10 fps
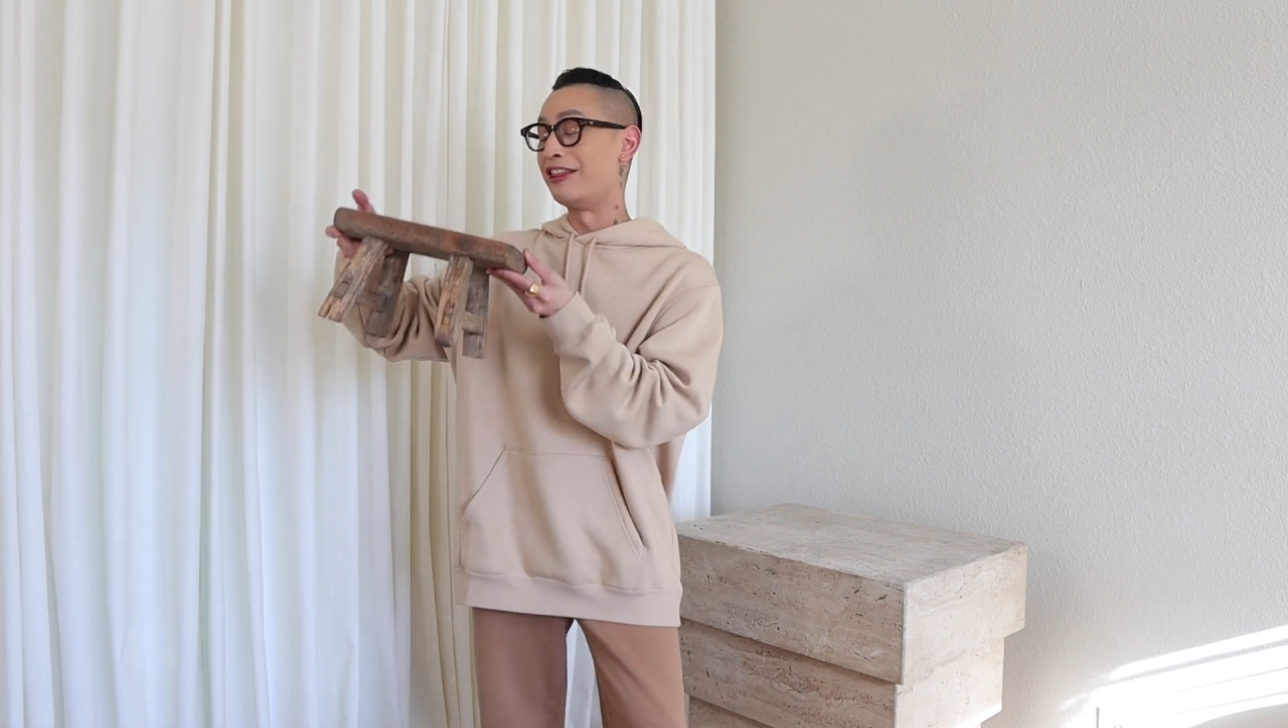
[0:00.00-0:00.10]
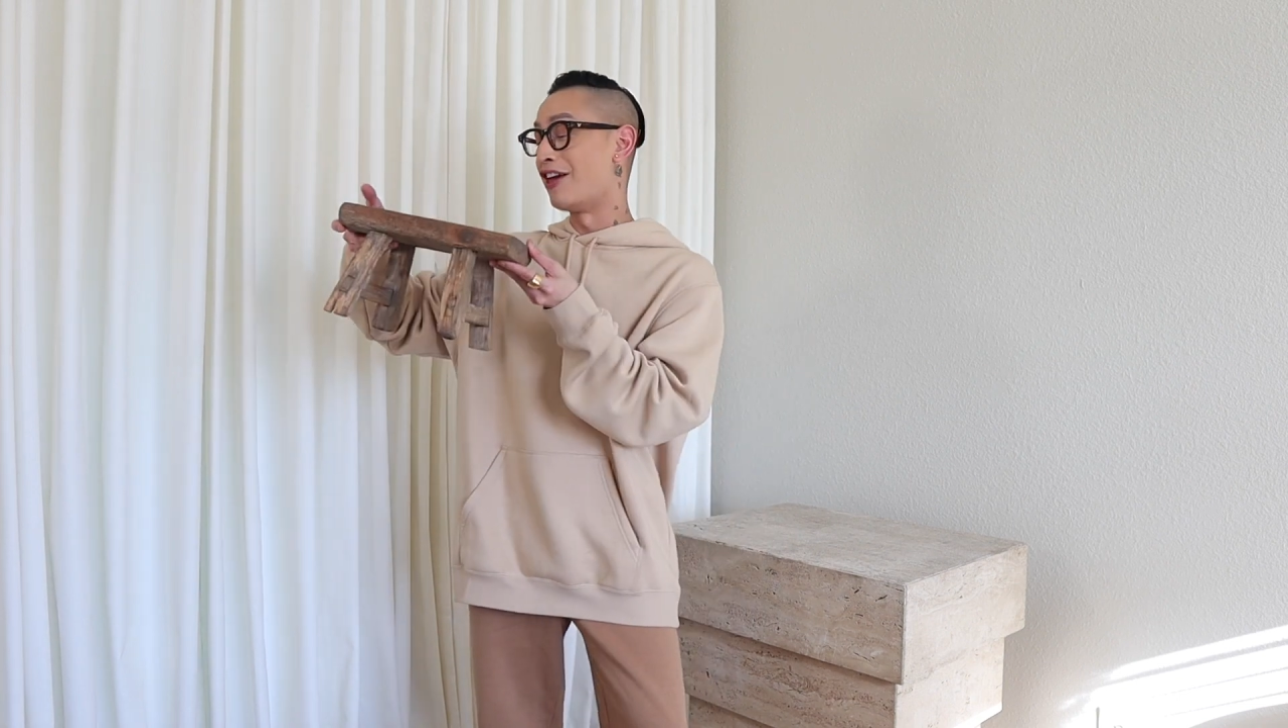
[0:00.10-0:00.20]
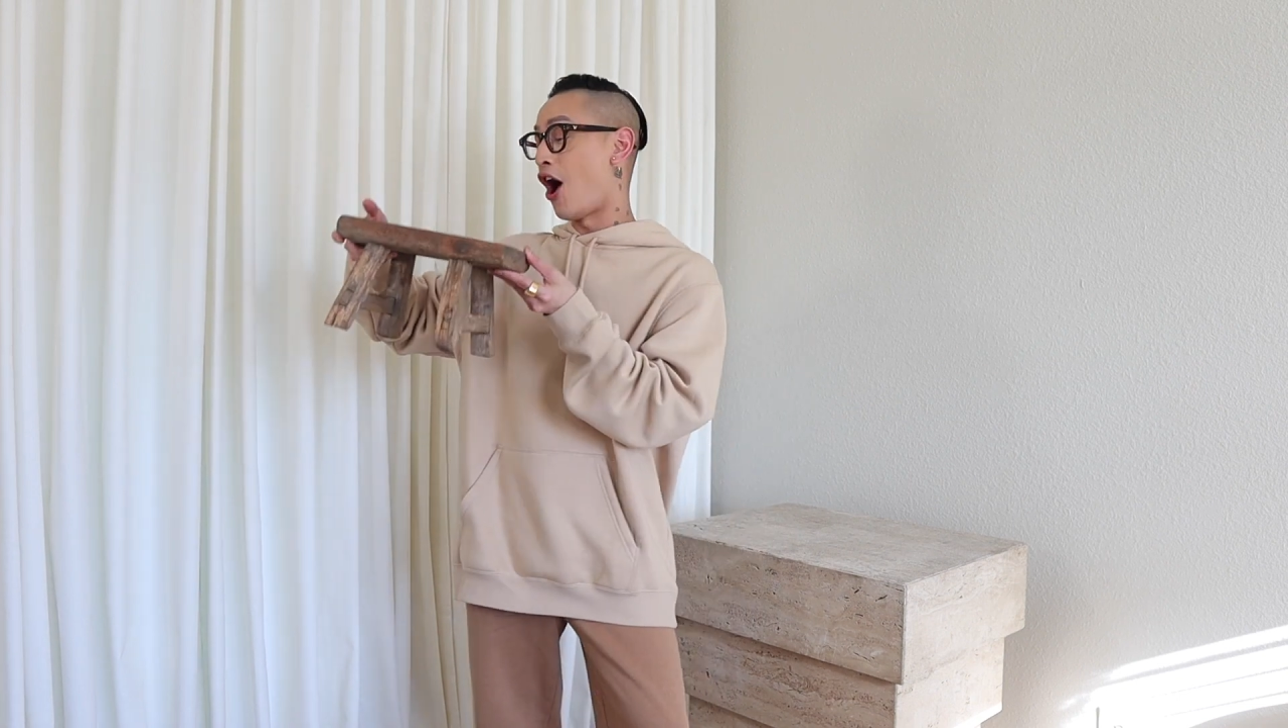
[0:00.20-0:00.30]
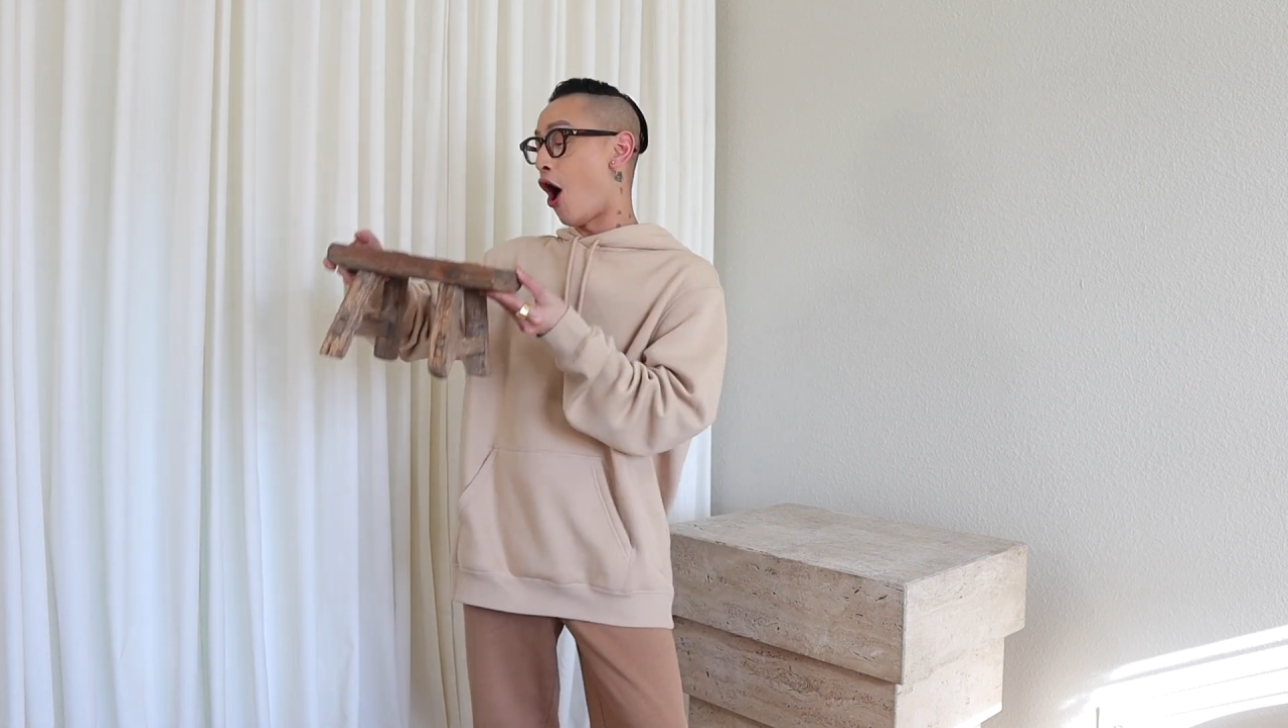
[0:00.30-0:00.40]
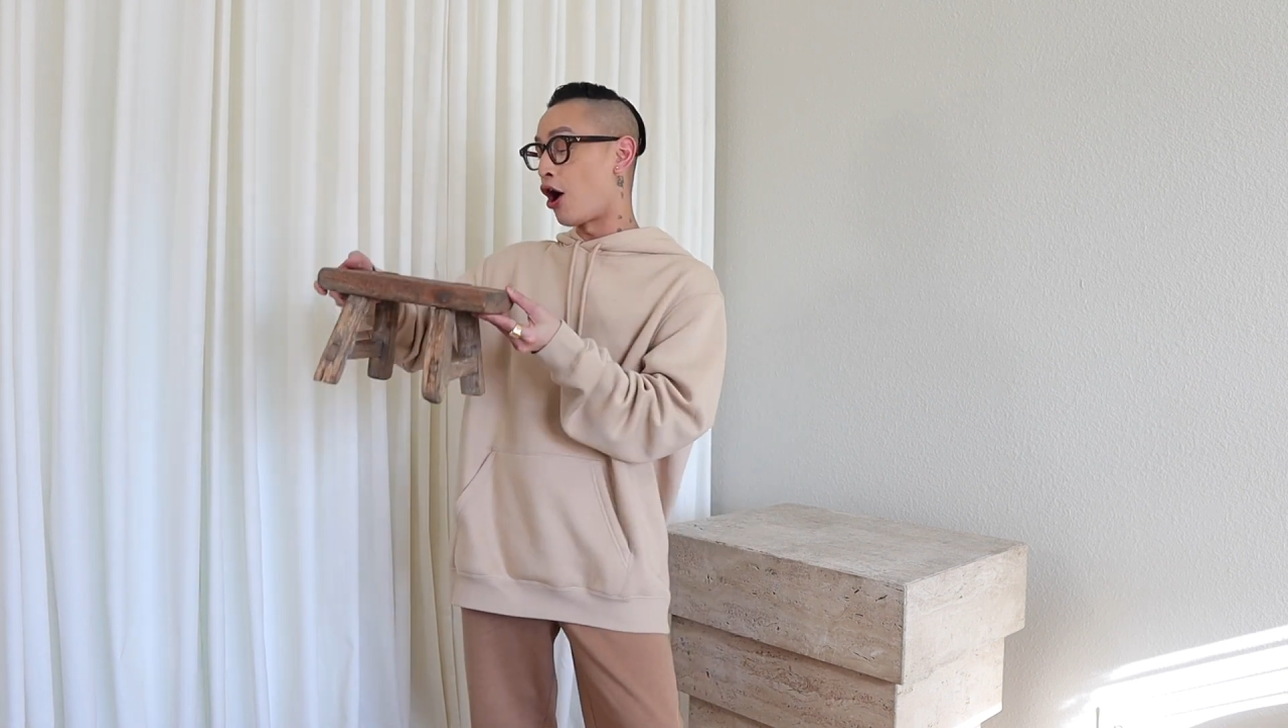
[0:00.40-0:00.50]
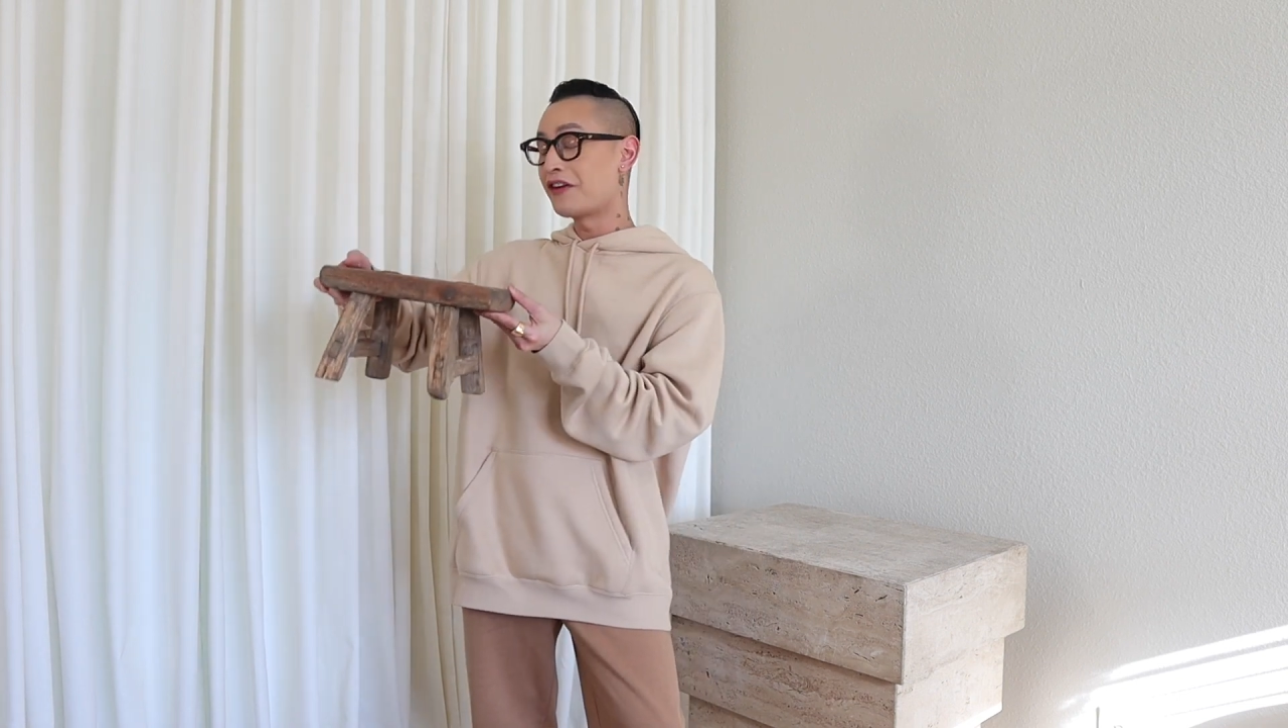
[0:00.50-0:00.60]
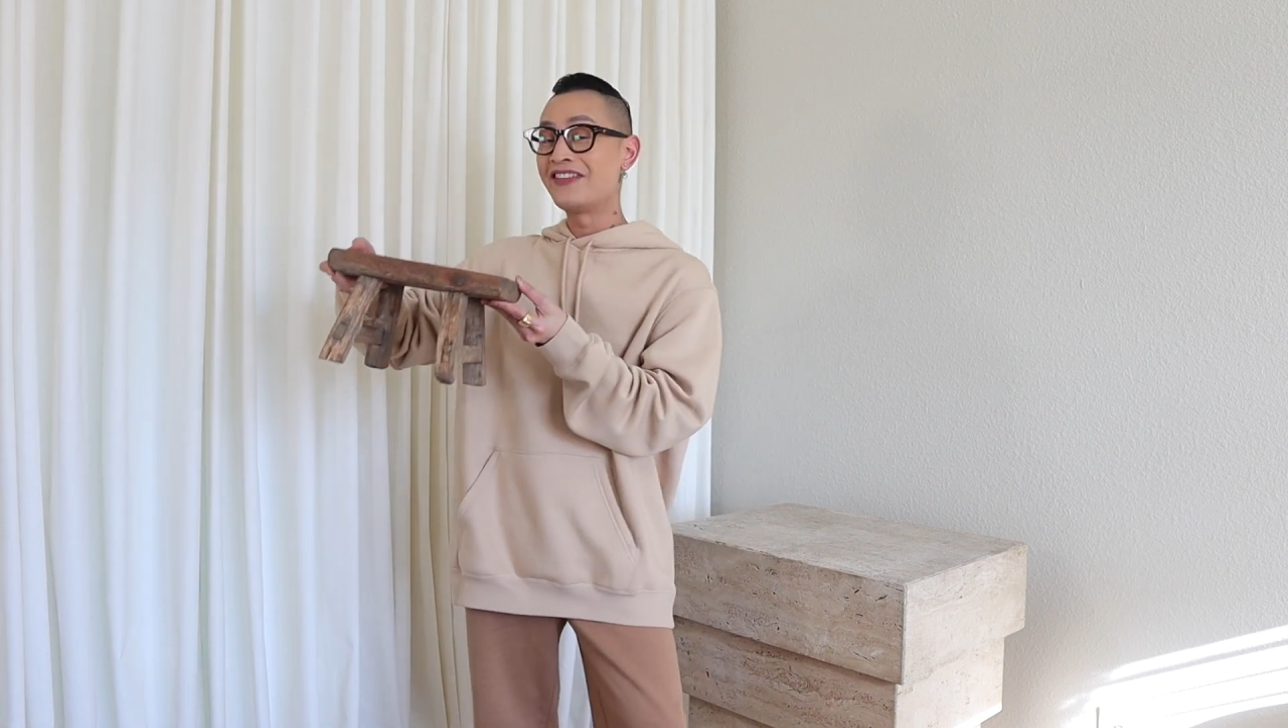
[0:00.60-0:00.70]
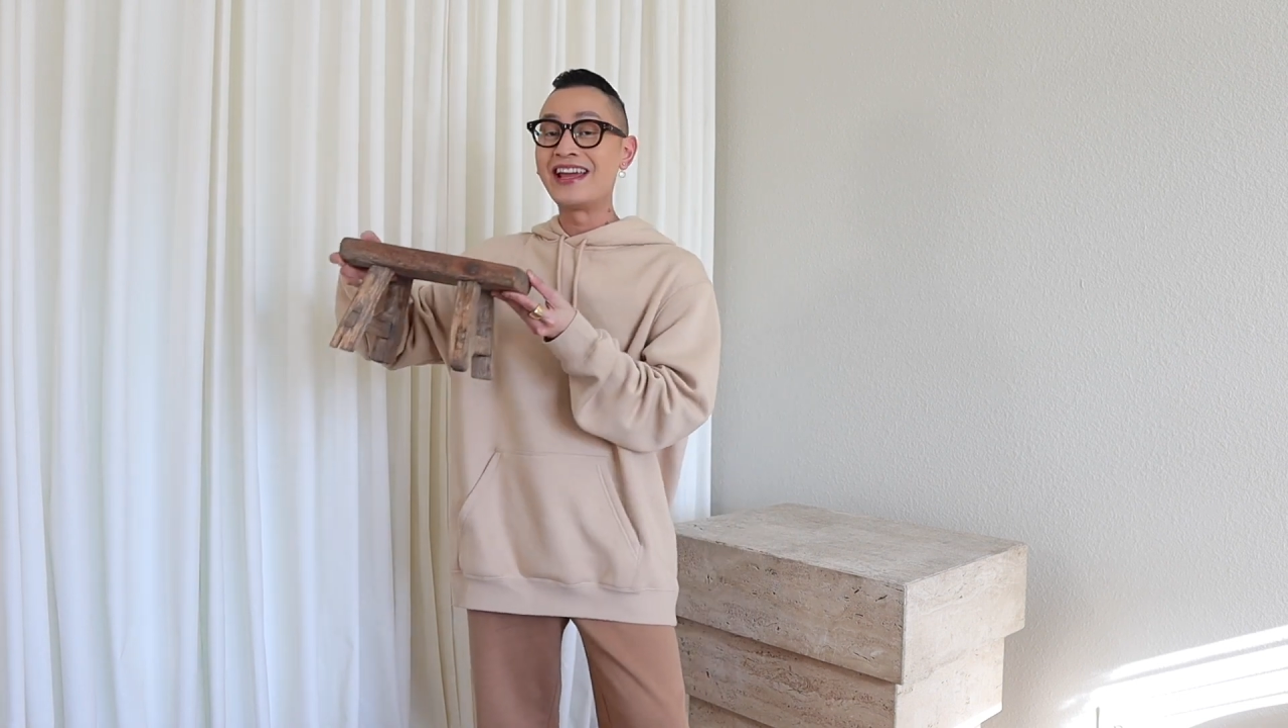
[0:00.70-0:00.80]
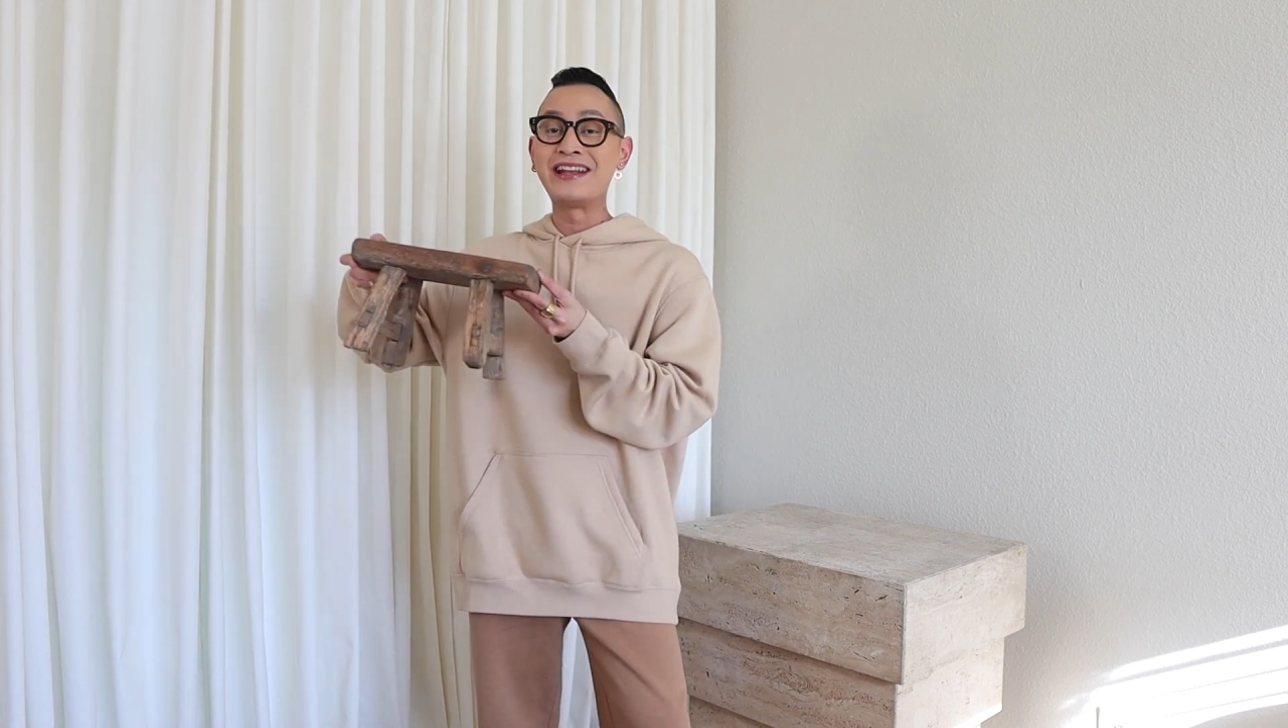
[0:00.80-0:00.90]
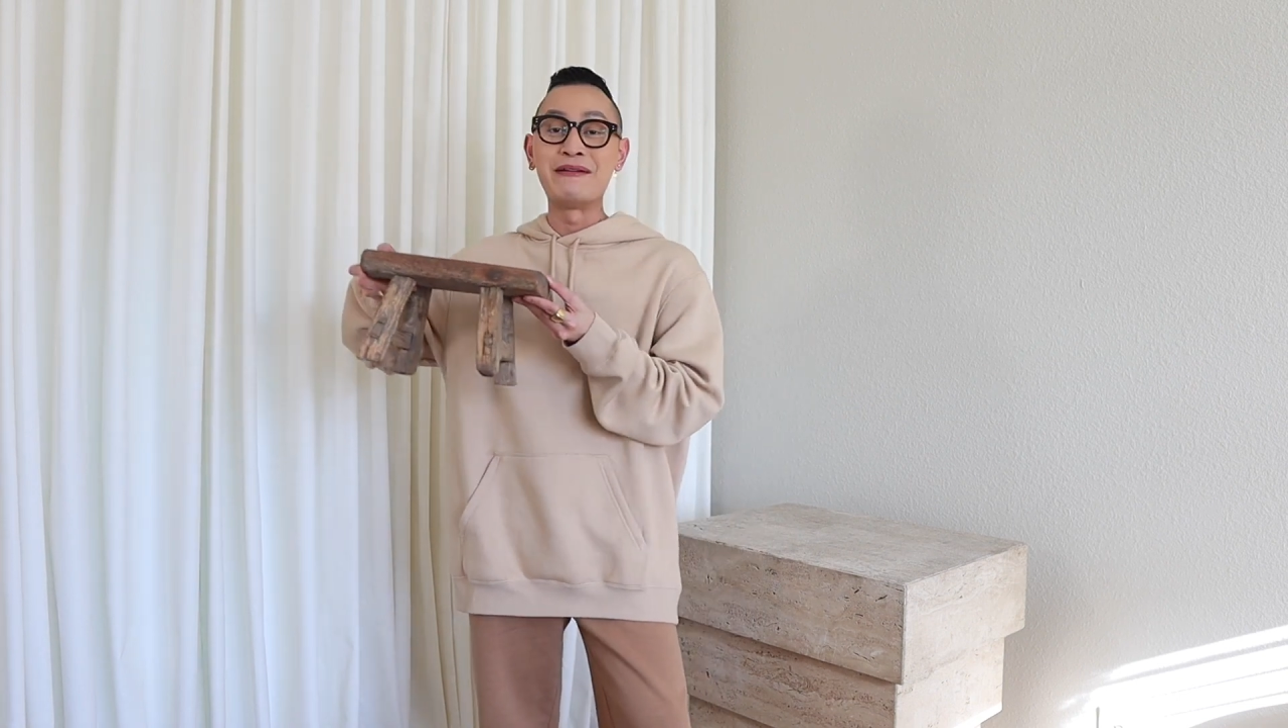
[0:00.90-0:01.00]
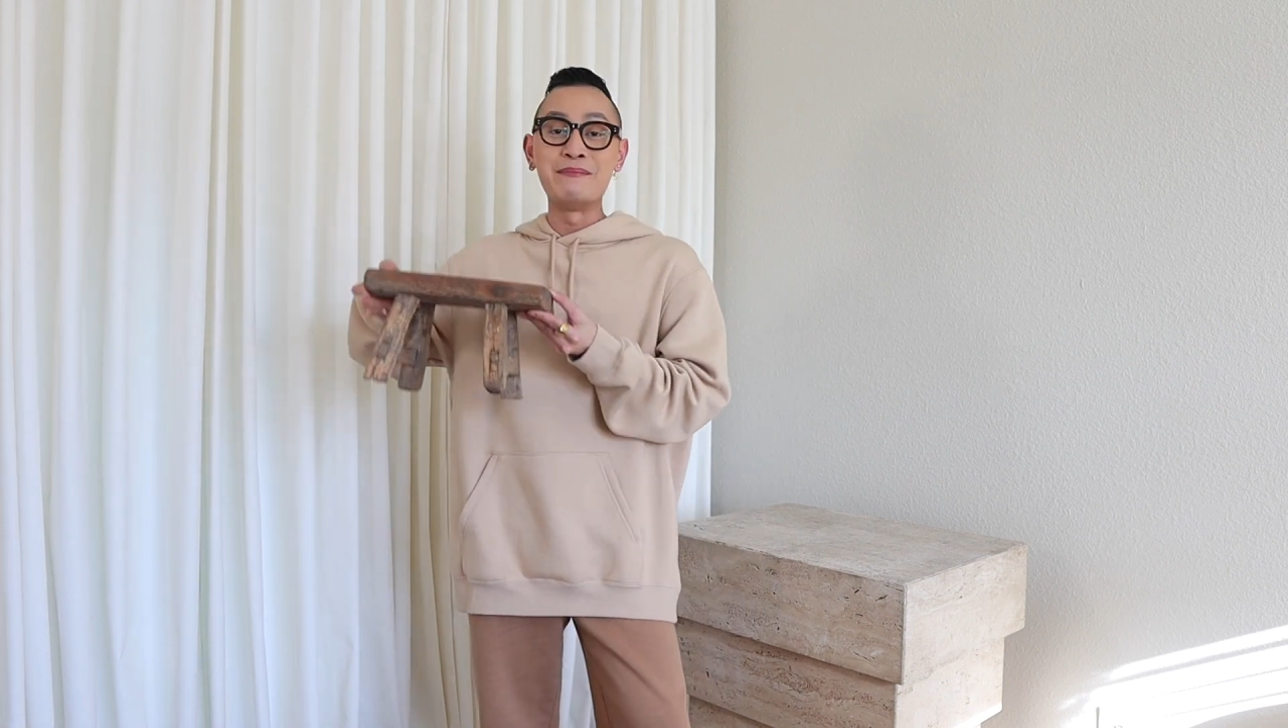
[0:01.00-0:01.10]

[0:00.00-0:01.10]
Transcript: the Arvin